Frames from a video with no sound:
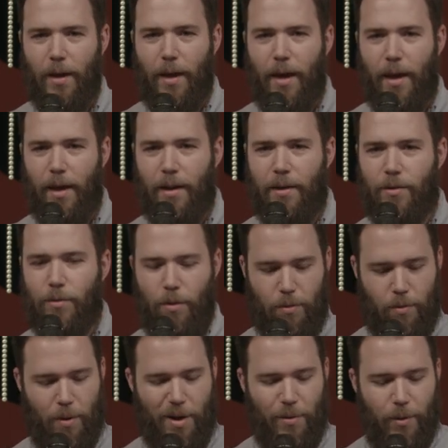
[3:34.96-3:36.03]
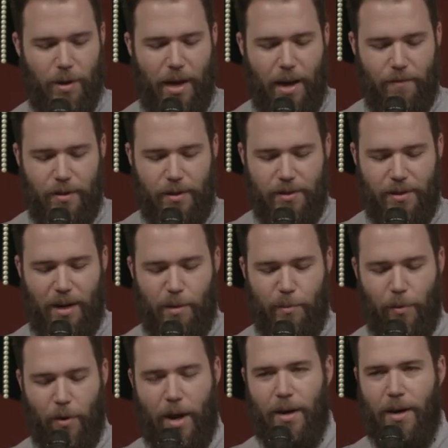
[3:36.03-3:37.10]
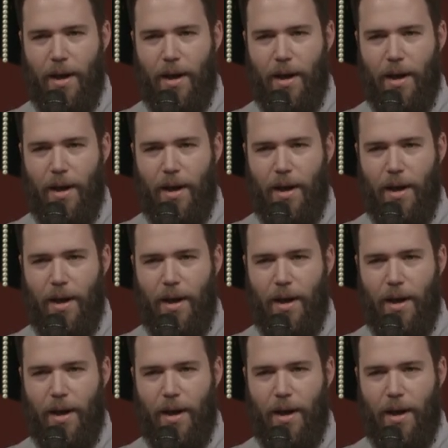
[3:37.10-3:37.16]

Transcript: And the way we have it set up right